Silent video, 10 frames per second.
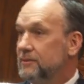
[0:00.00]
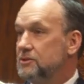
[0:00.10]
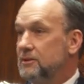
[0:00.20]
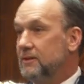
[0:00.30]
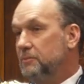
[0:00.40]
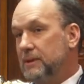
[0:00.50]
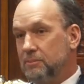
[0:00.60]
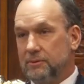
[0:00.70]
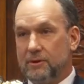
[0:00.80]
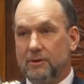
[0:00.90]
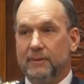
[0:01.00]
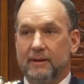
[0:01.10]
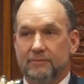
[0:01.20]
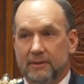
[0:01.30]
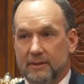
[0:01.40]
listen to other people talk
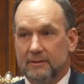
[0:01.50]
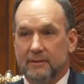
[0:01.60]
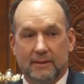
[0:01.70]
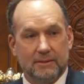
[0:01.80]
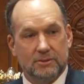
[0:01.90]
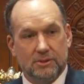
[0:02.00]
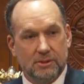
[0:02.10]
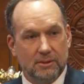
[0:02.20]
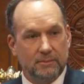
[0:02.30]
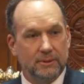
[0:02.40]
about fun things this year.